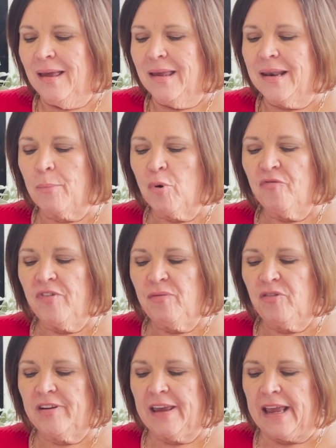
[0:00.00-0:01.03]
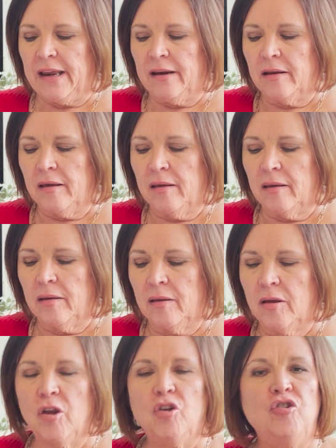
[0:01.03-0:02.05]
Number 15,
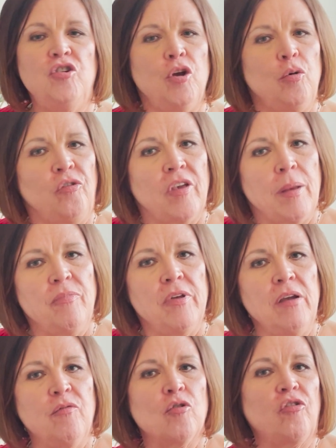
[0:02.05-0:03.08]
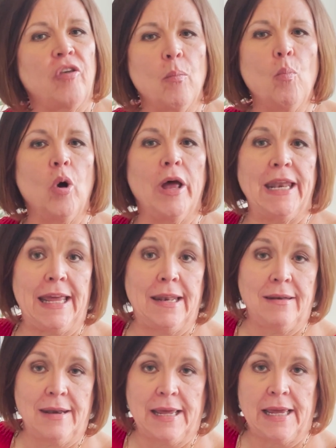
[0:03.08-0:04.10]
do something for someone
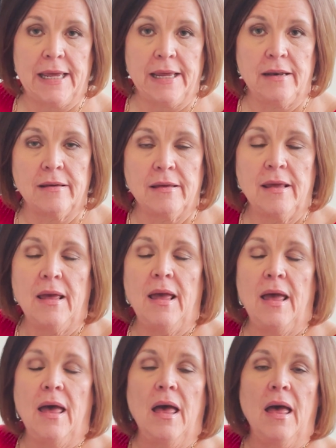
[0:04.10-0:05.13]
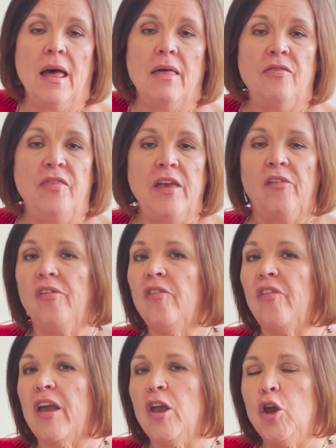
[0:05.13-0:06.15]
in need. This
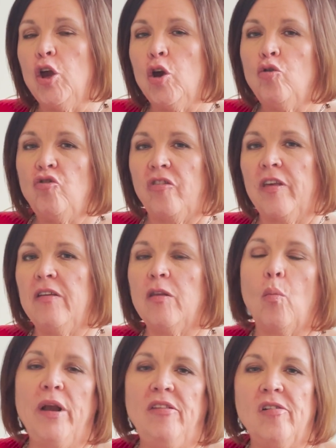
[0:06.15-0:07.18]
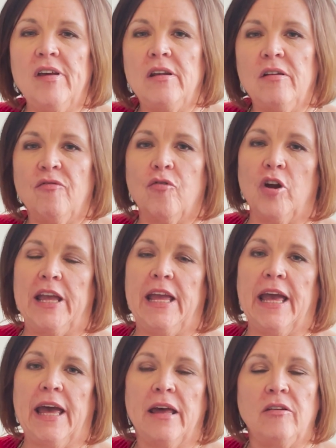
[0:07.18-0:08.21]
is a huge thing that we tend to
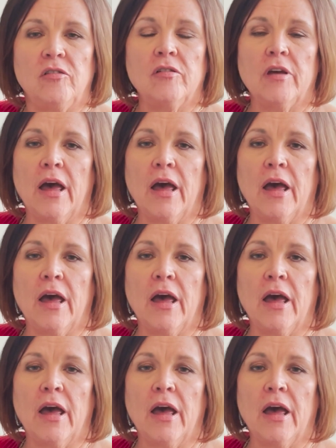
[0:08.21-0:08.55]
forget.